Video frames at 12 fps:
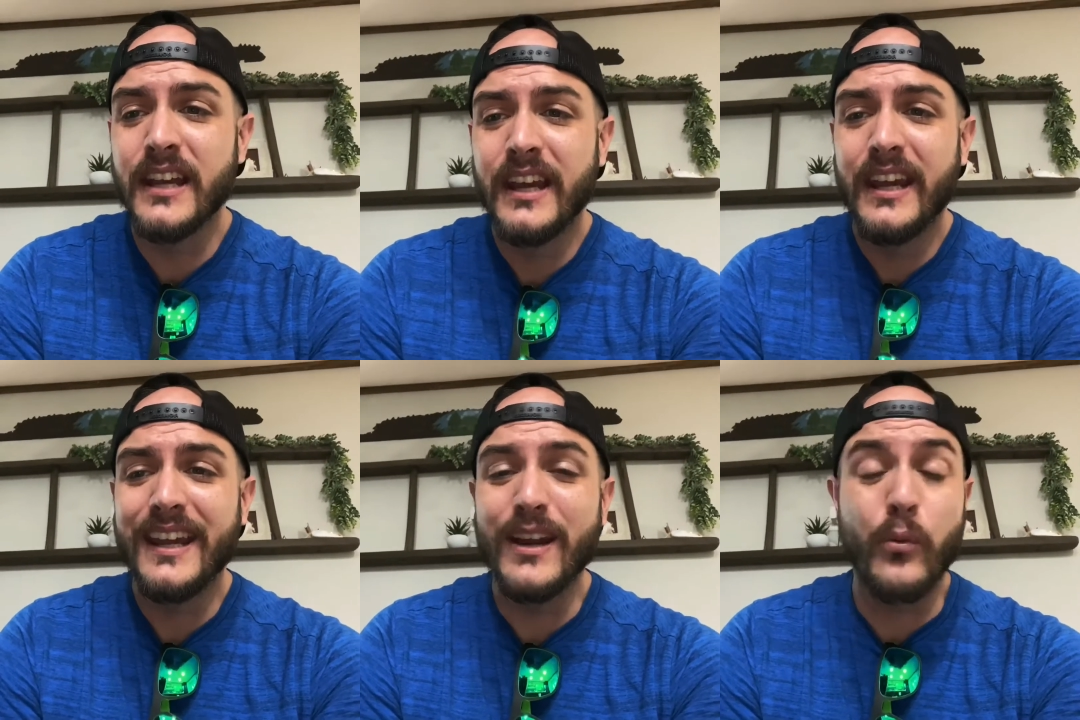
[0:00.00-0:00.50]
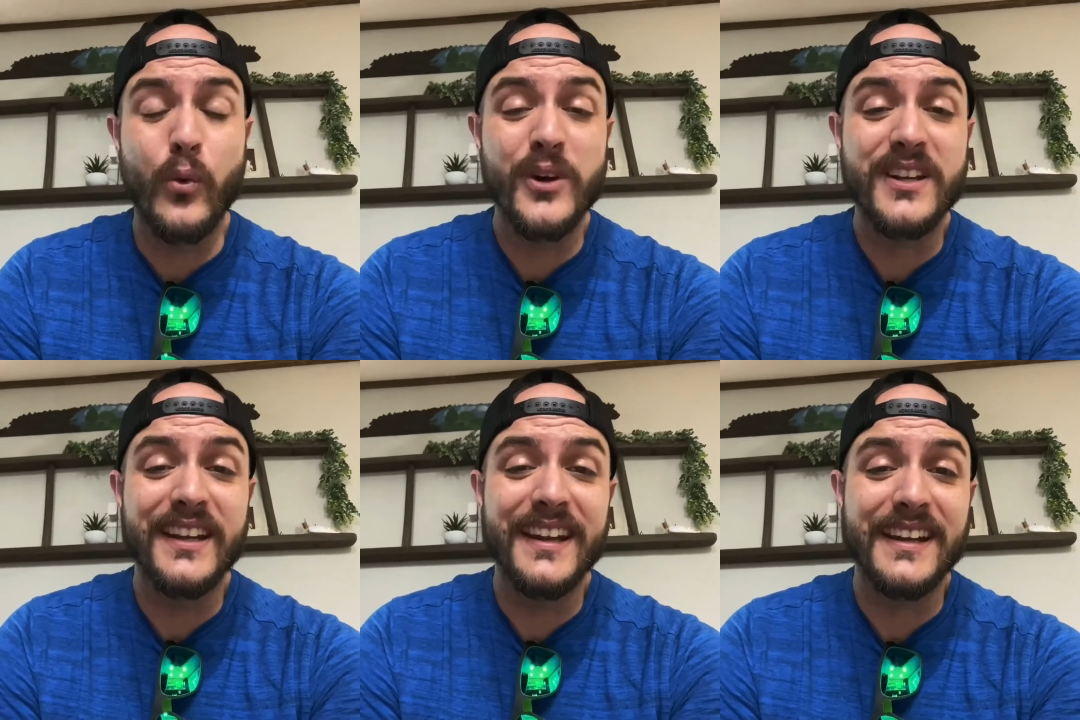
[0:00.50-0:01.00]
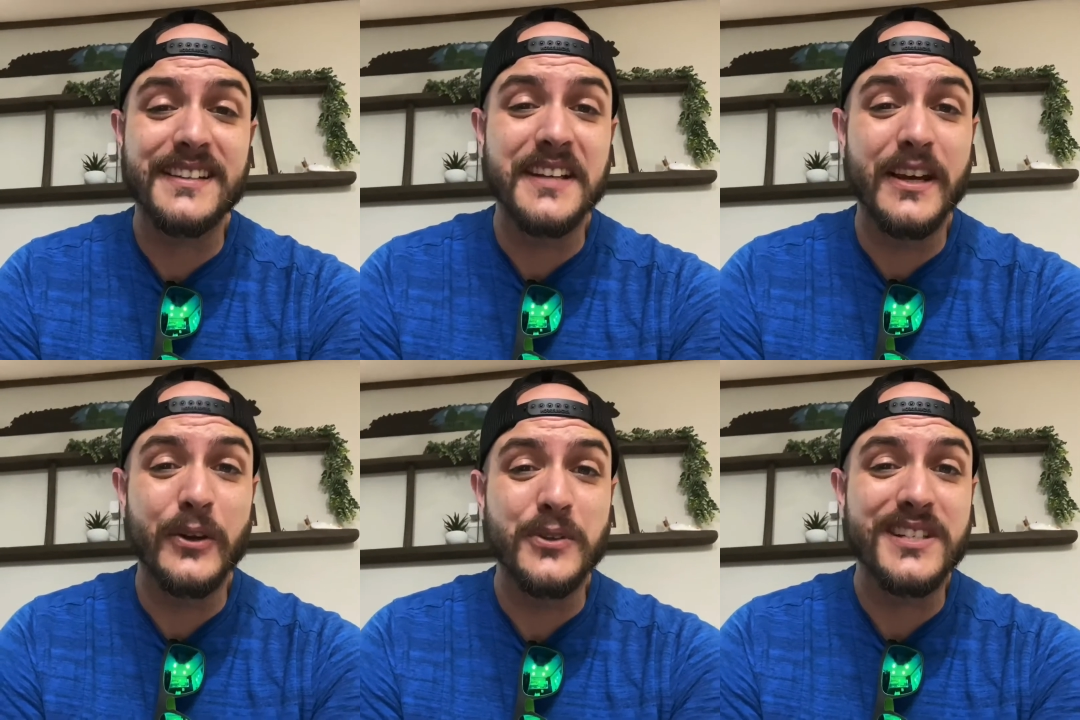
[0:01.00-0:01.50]
it would connect to
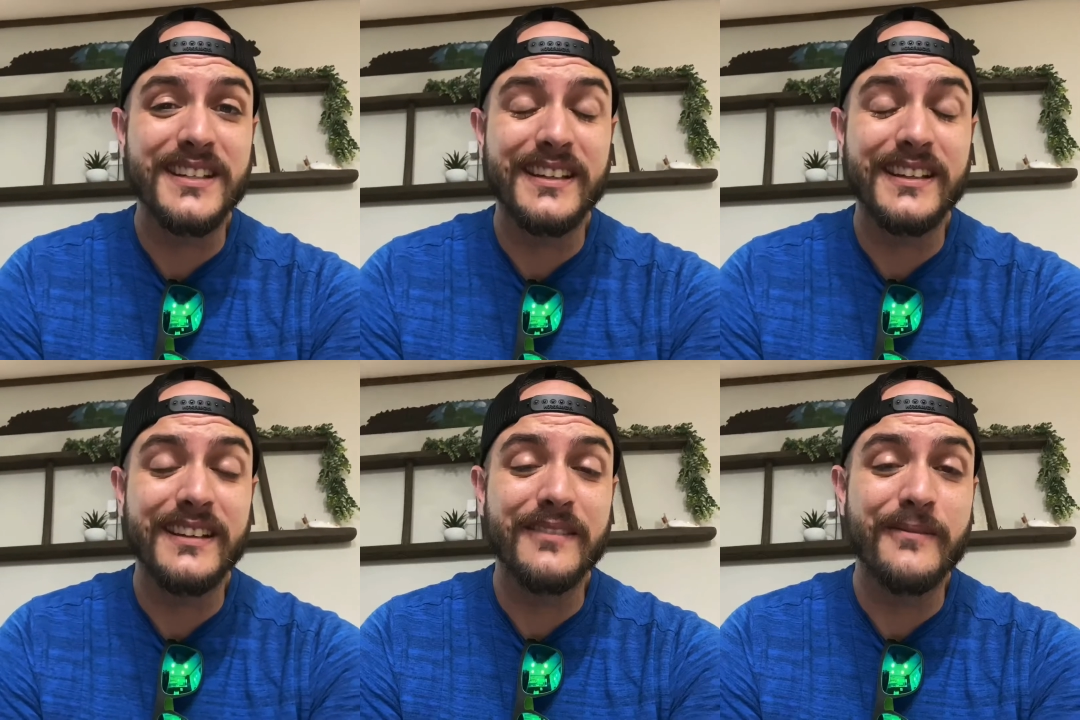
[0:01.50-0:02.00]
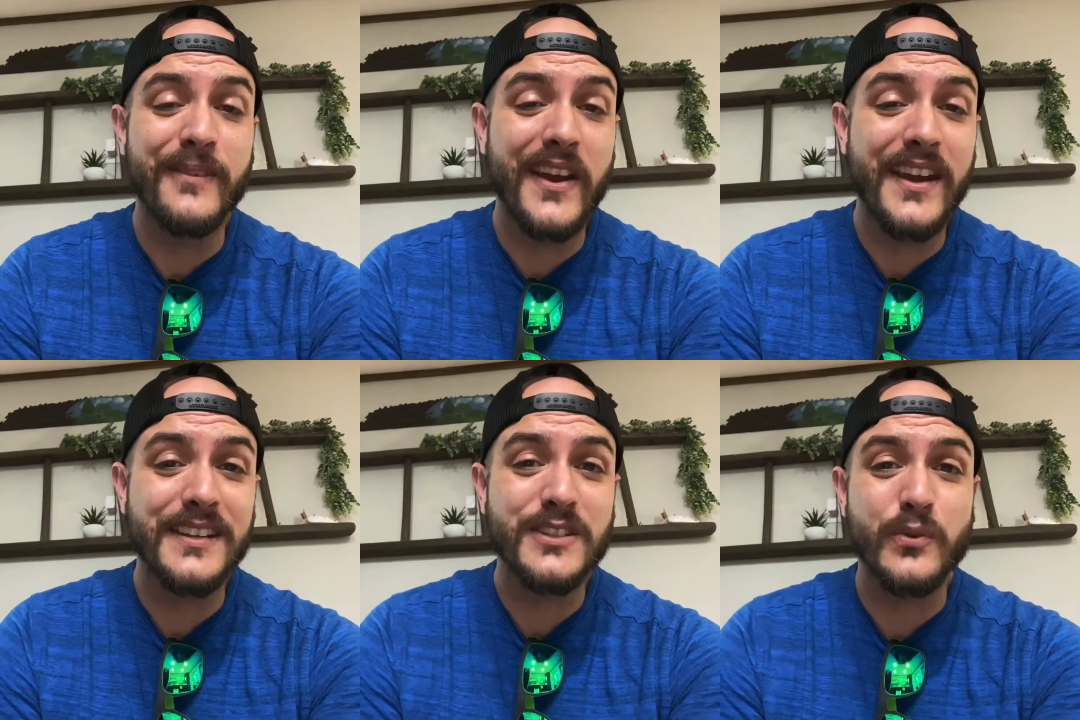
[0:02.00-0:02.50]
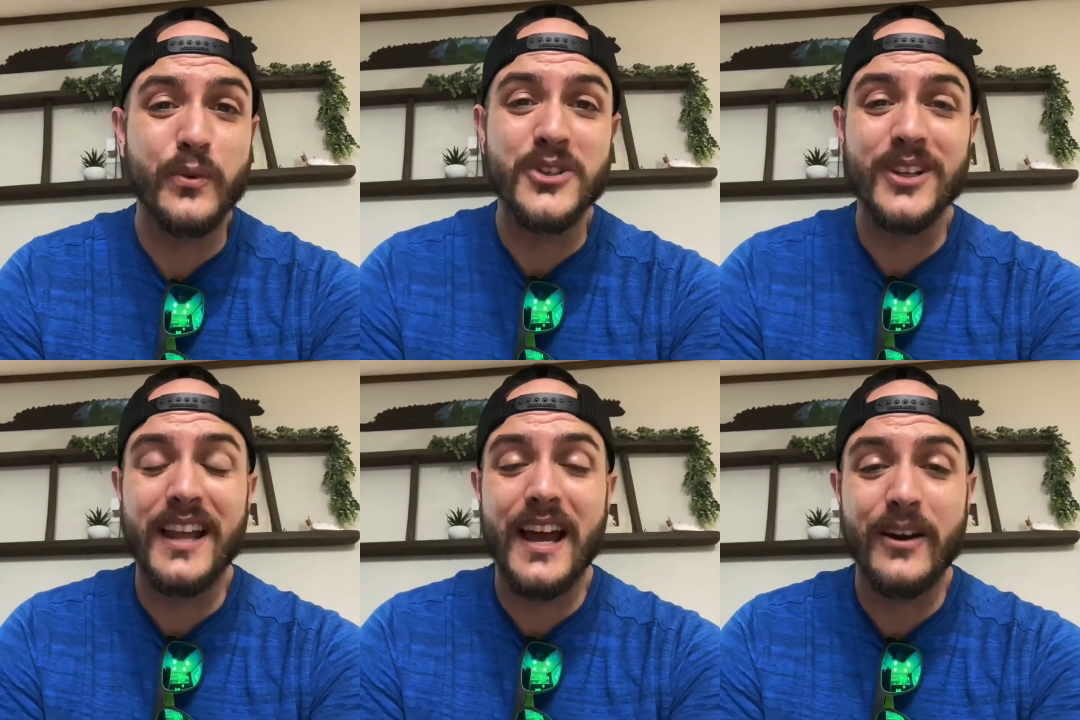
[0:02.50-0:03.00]
LTE Advanced, which
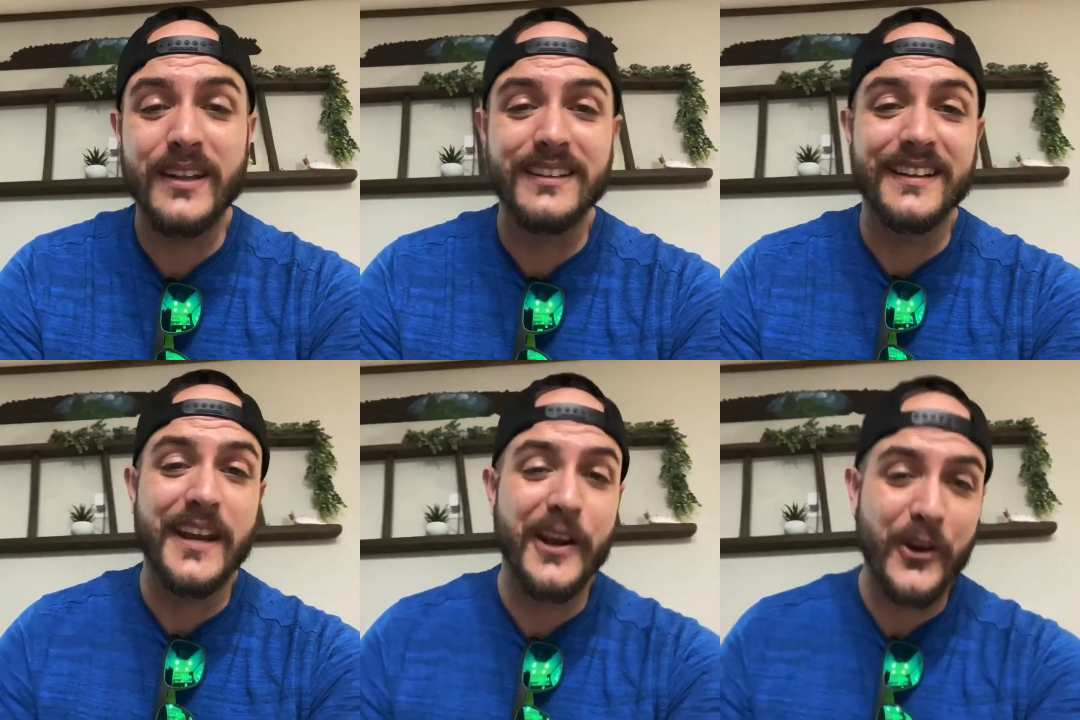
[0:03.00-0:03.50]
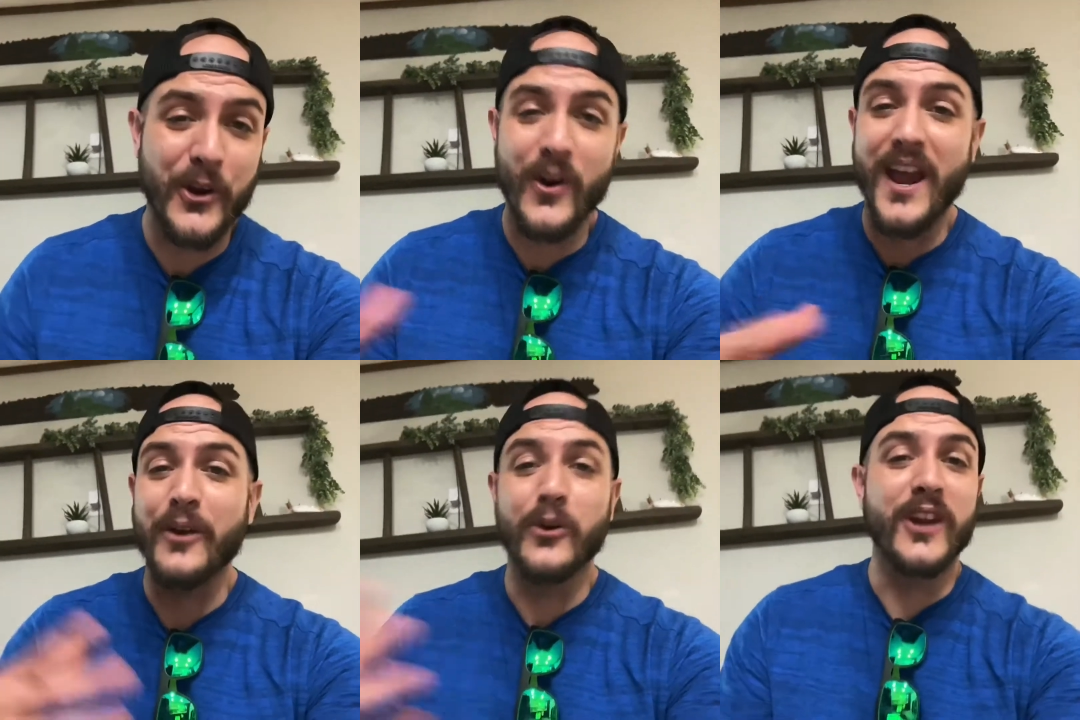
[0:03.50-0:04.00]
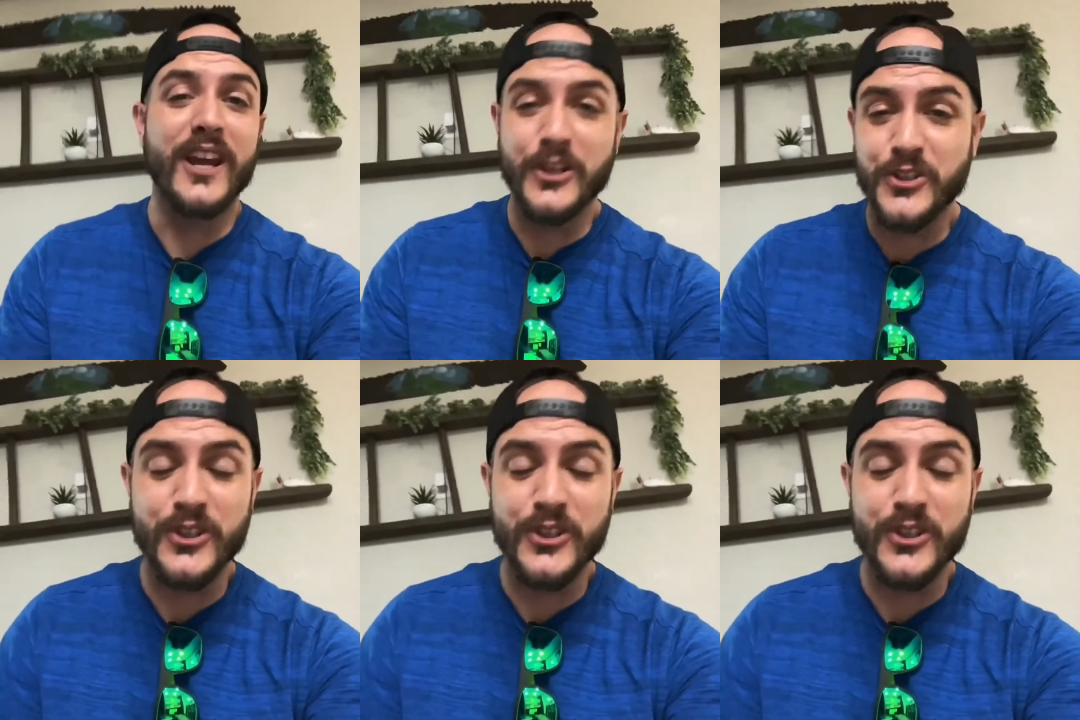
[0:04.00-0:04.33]
allowed it the carrier aggregation.